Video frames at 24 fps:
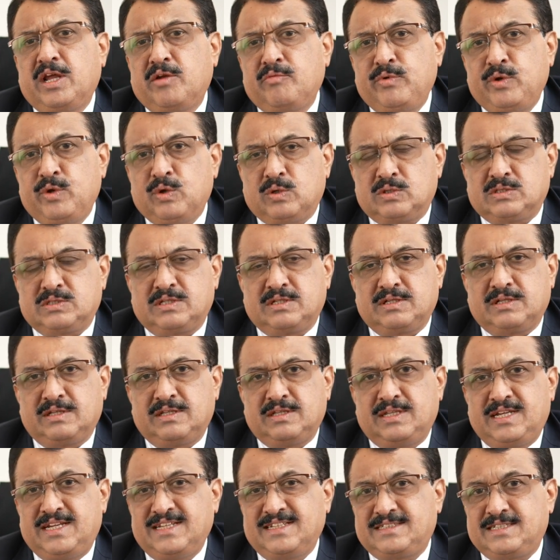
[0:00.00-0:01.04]
viewers,
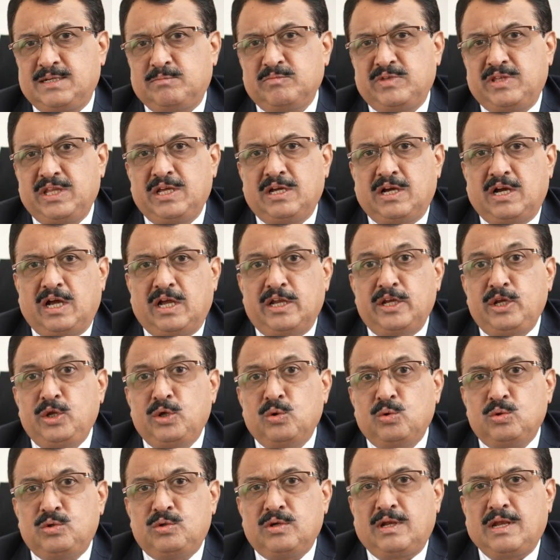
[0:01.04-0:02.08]
there is something
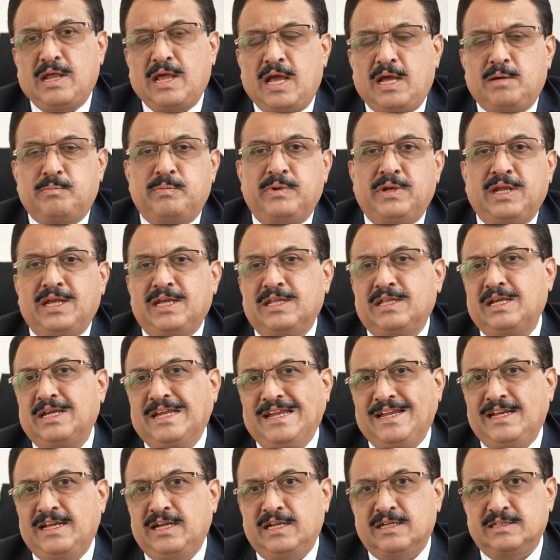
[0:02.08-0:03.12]
unusual happening in the
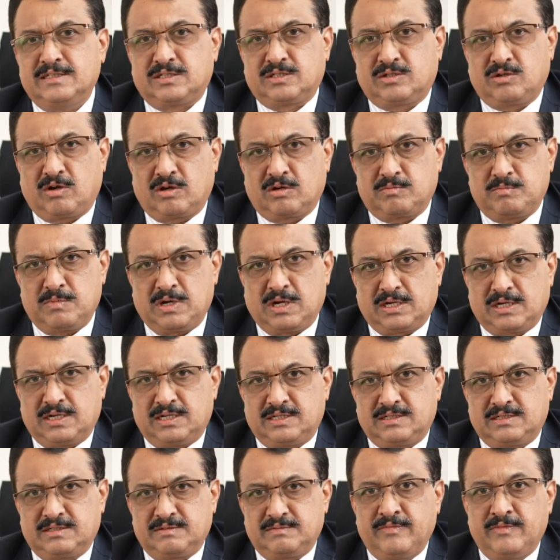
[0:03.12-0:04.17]
Indian stock
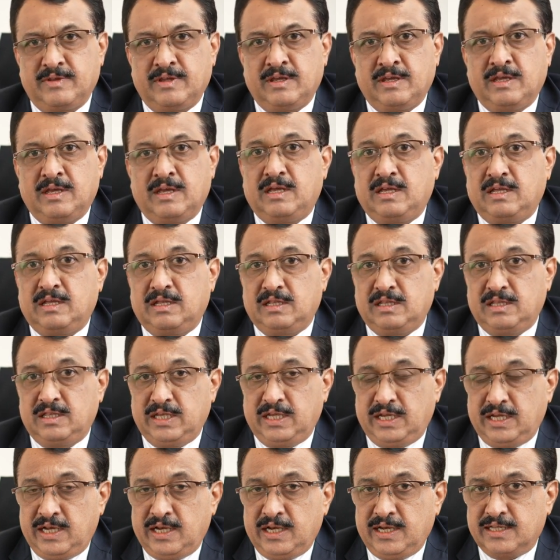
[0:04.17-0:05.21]
markets.
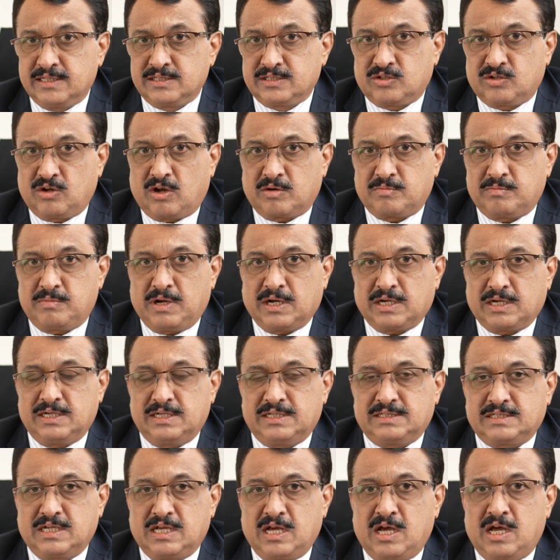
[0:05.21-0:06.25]
The Indian stock
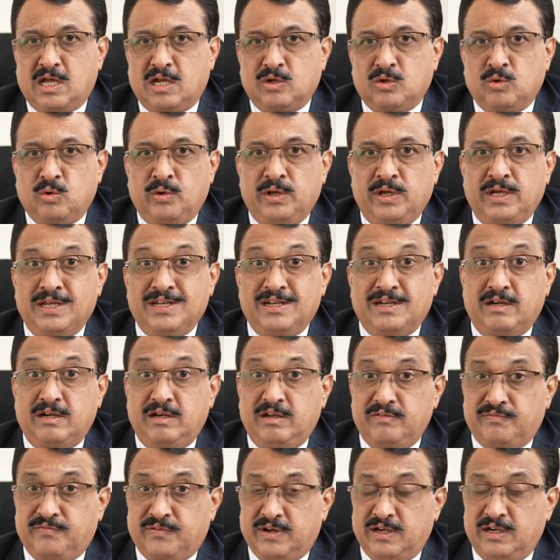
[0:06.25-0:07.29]
markets are going in a
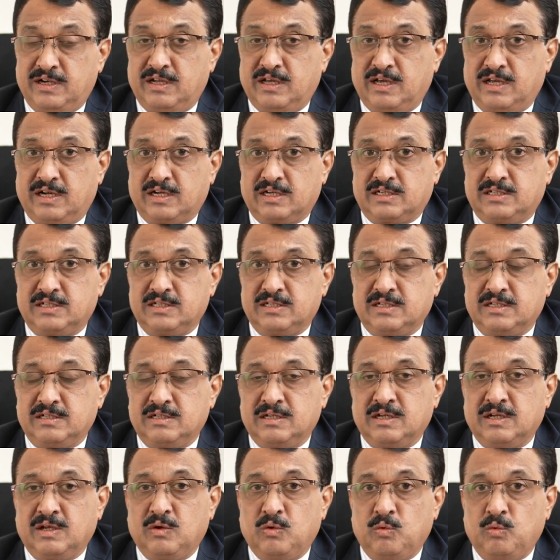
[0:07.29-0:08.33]
different direction
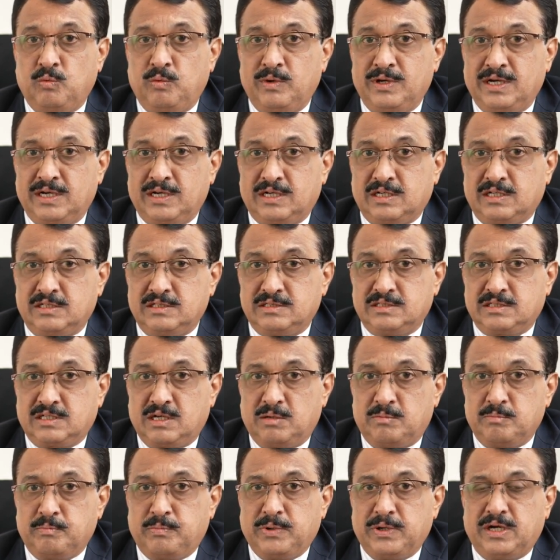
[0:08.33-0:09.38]
when it's
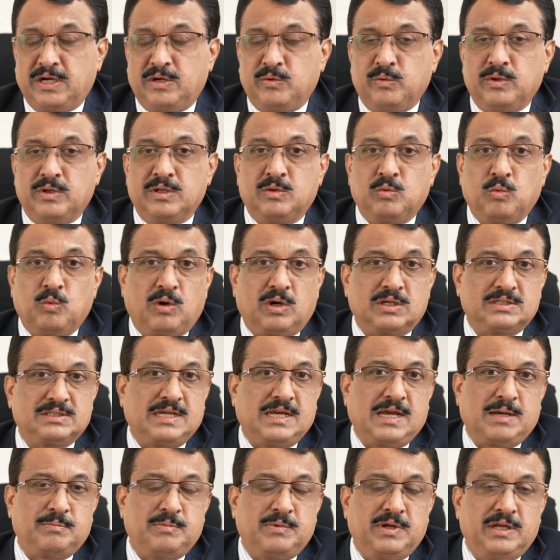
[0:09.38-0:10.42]
compared with what's
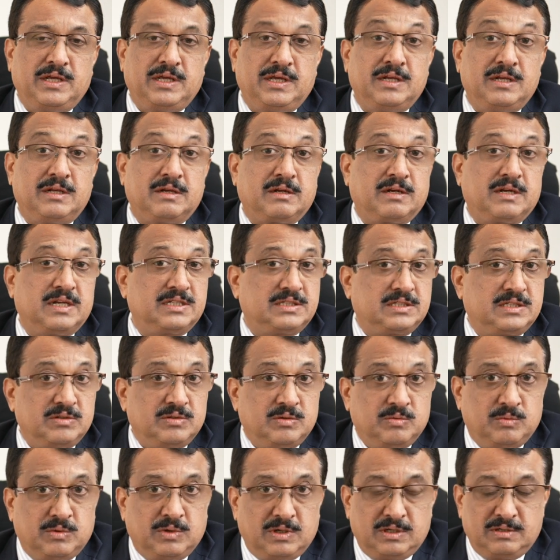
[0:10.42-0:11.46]
happening in rest of
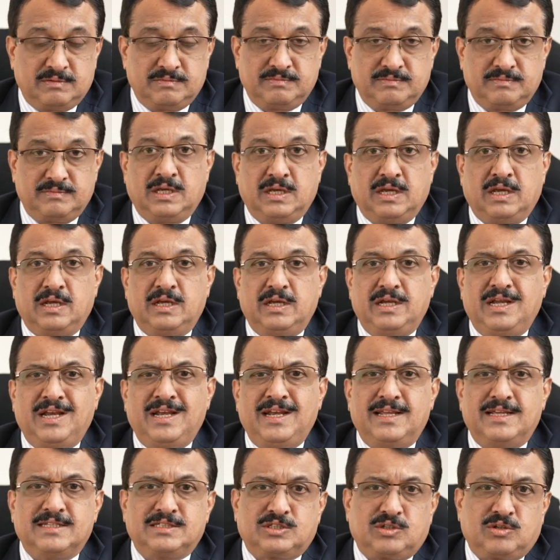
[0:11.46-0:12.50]
the world.
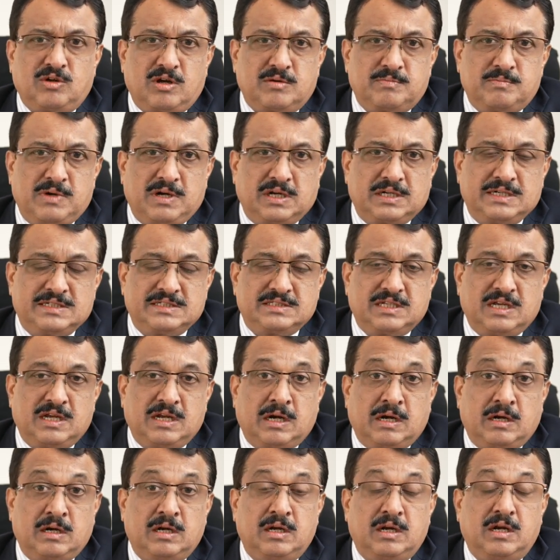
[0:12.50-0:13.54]
Indian stock markets
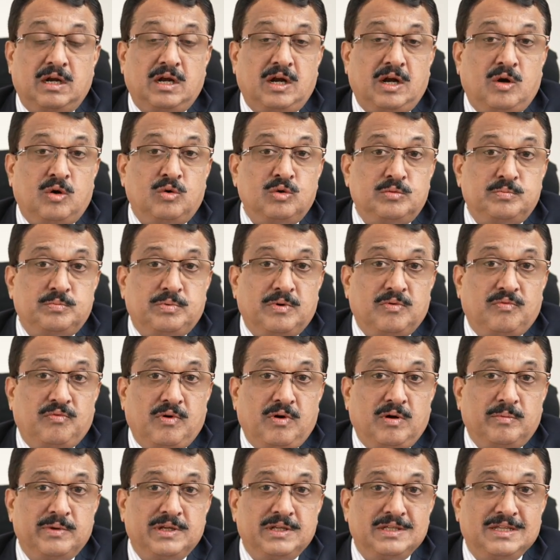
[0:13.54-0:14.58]
are
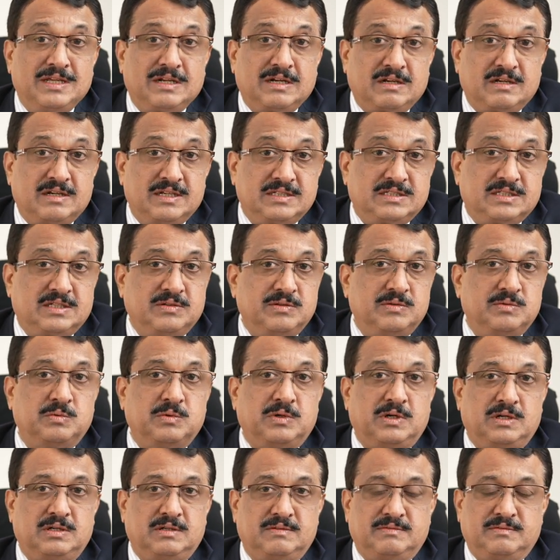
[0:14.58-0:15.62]
outperforming the rest of the
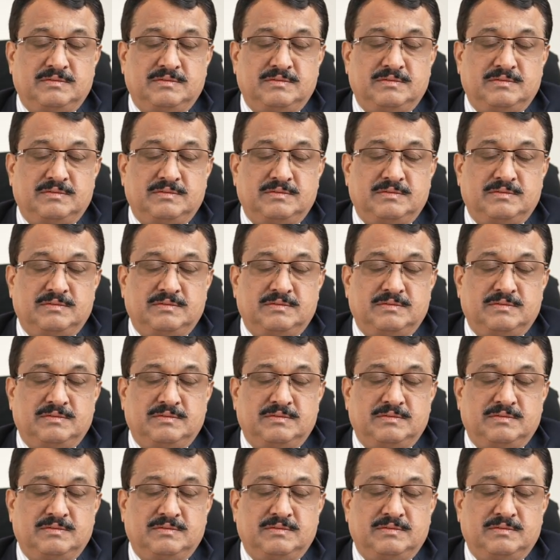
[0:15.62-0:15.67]
world.